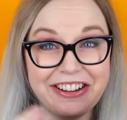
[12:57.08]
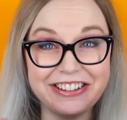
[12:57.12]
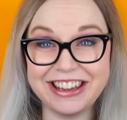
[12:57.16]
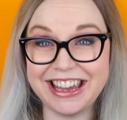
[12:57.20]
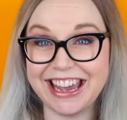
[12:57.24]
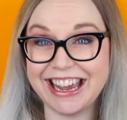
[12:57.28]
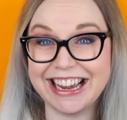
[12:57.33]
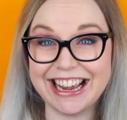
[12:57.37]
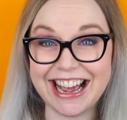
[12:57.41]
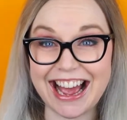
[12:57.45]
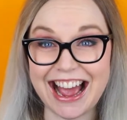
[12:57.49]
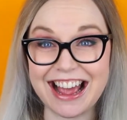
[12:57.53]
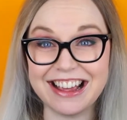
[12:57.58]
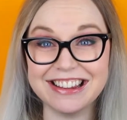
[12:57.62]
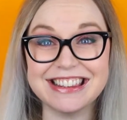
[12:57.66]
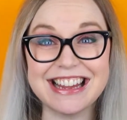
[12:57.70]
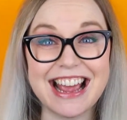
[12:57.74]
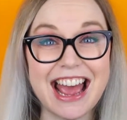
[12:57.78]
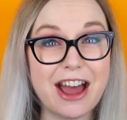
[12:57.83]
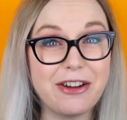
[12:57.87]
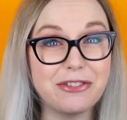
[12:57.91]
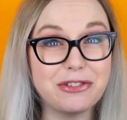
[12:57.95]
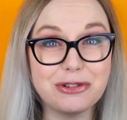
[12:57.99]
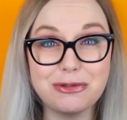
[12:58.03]
Okay guys,
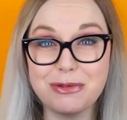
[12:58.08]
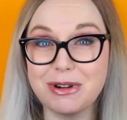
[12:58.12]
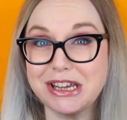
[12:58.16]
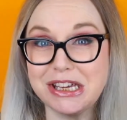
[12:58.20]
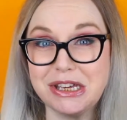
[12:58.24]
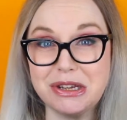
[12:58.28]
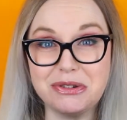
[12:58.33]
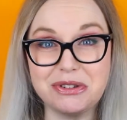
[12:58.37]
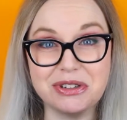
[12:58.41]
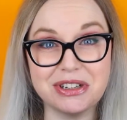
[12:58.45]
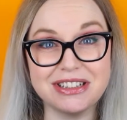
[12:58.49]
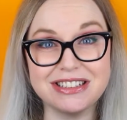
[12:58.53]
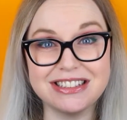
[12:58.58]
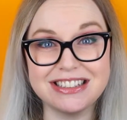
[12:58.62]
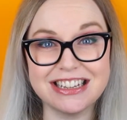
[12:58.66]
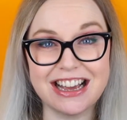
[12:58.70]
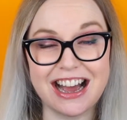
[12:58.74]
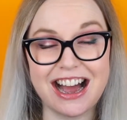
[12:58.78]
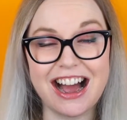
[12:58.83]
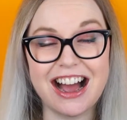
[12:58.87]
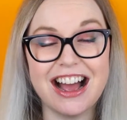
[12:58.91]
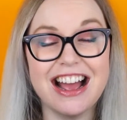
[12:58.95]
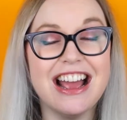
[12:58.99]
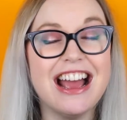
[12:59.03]
after what you just
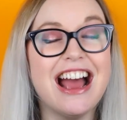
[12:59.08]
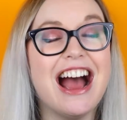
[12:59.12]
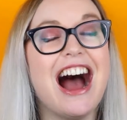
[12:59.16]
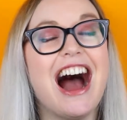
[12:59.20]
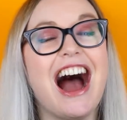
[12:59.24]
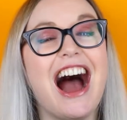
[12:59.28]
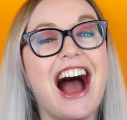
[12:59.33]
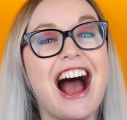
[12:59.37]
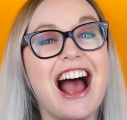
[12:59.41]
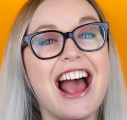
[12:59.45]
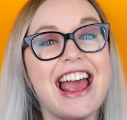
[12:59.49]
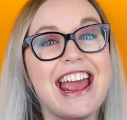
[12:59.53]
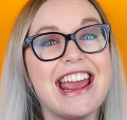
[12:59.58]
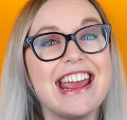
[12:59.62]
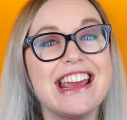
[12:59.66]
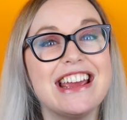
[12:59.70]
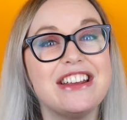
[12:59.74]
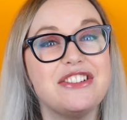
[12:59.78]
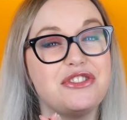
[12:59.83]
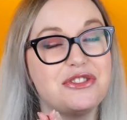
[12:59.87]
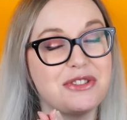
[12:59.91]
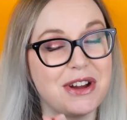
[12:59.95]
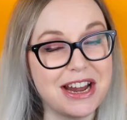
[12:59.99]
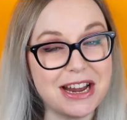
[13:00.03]
saw,
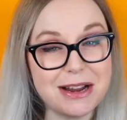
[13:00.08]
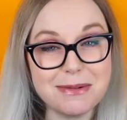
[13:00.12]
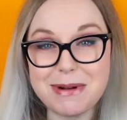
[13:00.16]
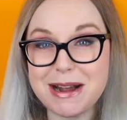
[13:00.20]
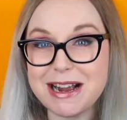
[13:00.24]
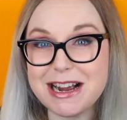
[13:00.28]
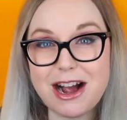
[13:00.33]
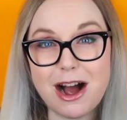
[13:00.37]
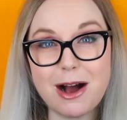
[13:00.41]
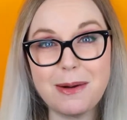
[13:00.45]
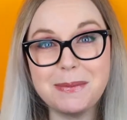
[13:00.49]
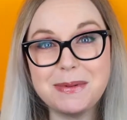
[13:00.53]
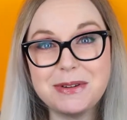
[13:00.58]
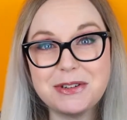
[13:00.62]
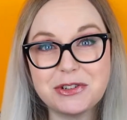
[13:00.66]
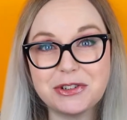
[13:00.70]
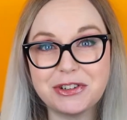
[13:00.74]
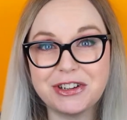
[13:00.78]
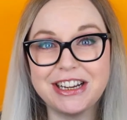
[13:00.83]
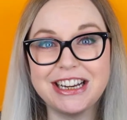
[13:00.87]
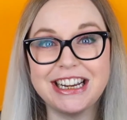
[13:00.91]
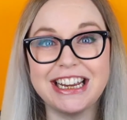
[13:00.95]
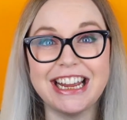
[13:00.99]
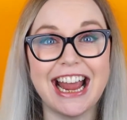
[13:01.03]
I drank my almond
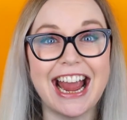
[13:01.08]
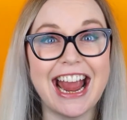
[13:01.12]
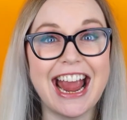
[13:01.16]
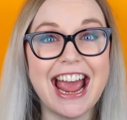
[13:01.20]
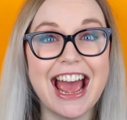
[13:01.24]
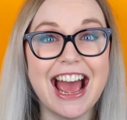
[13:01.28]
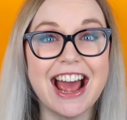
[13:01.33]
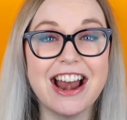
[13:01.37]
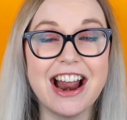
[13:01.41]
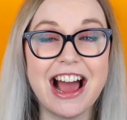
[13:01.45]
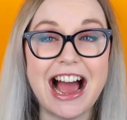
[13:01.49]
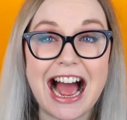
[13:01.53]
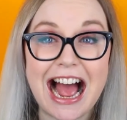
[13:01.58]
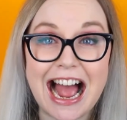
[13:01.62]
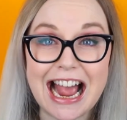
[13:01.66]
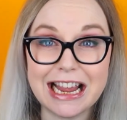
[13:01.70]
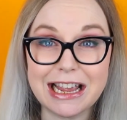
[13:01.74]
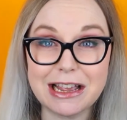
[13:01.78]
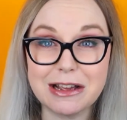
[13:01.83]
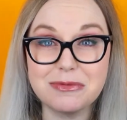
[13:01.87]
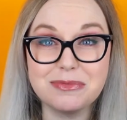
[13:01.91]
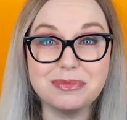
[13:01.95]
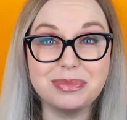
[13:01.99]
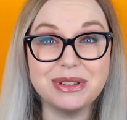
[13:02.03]
drink and I
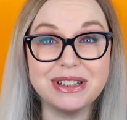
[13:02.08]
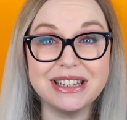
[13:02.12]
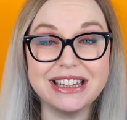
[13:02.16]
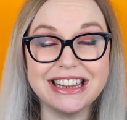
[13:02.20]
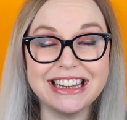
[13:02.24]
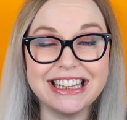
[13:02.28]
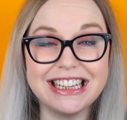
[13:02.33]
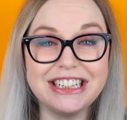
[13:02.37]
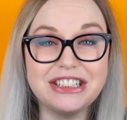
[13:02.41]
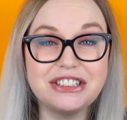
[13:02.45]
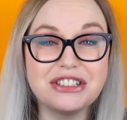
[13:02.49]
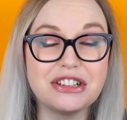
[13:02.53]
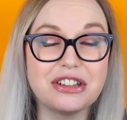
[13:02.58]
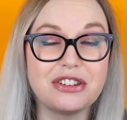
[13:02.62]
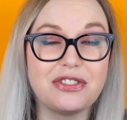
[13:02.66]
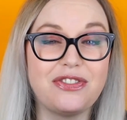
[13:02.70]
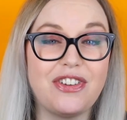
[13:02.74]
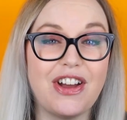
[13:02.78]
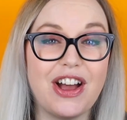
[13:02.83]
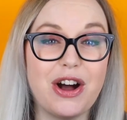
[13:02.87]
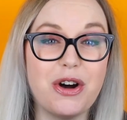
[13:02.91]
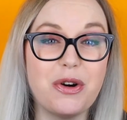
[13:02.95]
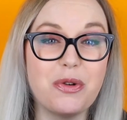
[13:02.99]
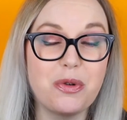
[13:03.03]
completely just
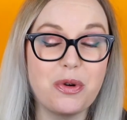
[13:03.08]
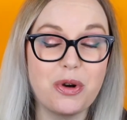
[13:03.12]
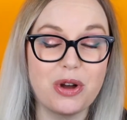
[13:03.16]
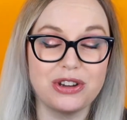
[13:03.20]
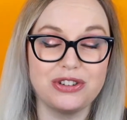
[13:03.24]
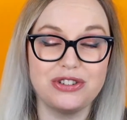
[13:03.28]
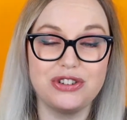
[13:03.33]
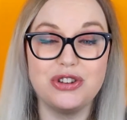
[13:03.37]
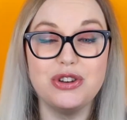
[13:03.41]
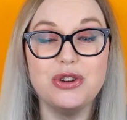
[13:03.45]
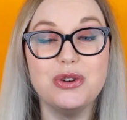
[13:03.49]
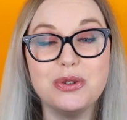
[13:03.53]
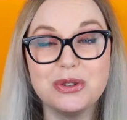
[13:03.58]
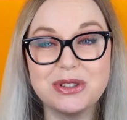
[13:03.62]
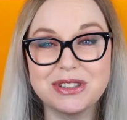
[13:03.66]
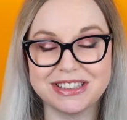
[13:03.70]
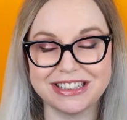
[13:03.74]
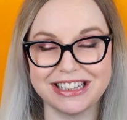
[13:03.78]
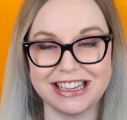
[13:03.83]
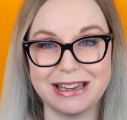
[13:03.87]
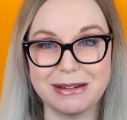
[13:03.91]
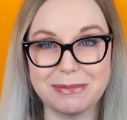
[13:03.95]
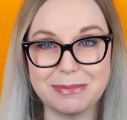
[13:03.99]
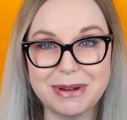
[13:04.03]
fell to
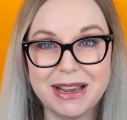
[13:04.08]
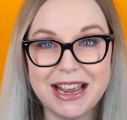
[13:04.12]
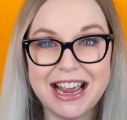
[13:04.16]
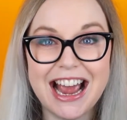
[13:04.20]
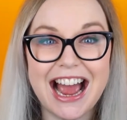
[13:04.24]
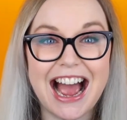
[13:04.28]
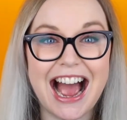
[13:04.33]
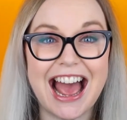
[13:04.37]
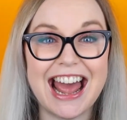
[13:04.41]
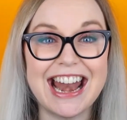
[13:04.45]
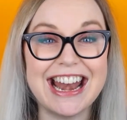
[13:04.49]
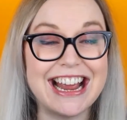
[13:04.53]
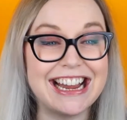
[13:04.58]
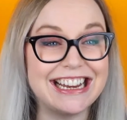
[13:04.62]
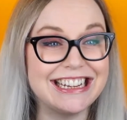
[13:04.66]
sleep, and